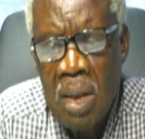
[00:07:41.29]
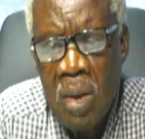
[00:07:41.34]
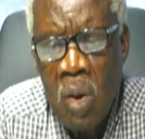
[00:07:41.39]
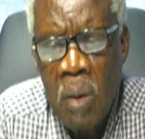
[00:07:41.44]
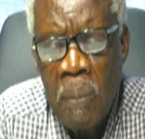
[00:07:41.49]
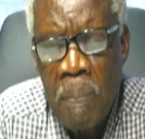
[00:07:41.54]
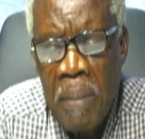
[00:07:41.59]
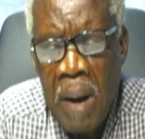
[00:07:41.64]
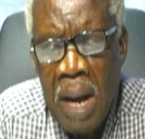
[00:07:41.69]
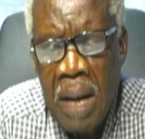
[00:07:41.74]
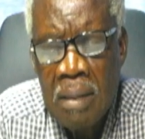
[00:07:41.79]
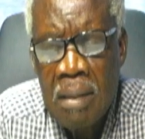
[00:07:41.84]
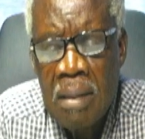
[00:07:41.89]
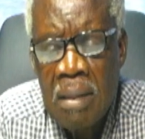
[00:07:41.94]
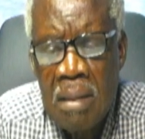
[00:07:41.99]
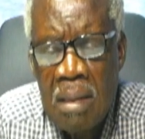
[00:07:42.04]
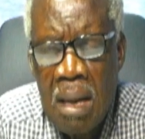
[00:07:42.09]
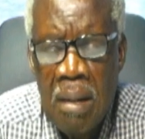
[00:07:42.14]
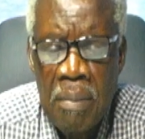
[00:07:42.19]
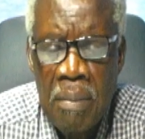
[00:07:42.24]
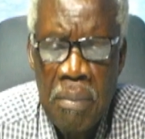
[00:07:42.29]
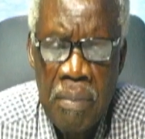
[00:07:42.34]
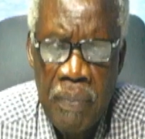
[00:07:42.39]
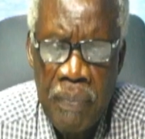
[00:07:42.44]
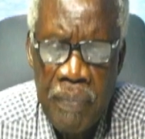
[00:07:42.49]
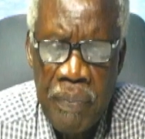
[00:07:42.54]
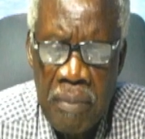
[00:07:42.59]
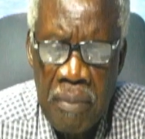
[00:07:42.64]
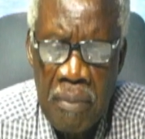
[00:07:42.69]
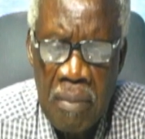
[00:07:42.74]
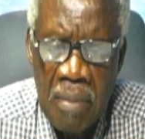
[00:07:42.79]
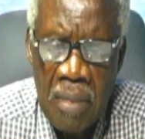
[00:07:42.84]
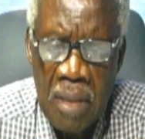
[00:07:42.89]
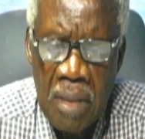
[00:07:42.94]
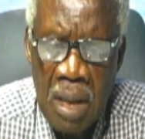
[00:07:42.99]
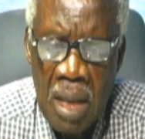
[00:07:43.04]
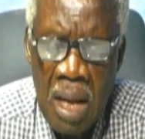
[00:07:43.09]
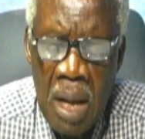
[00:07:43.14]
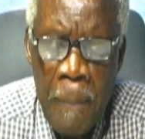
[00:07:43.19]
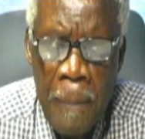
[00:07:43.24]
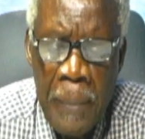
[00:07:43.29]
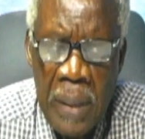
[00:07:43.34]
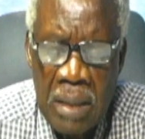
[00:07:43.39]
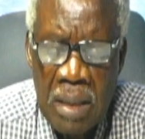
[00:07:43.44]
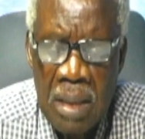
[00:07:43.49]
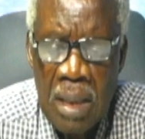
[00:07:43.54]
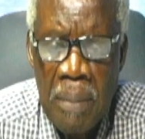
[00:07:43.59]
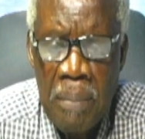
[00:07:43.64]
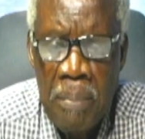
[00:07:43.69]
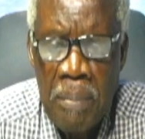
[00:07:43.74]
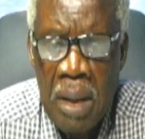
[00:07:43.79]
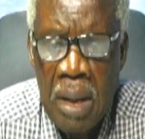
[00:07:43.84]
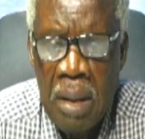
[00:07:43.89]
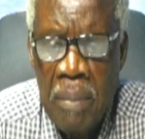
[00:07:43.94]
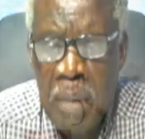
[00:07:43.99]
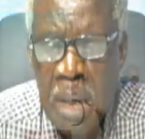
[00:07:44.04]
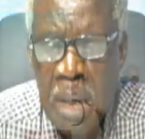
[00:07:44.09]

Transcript: obantem eb myself me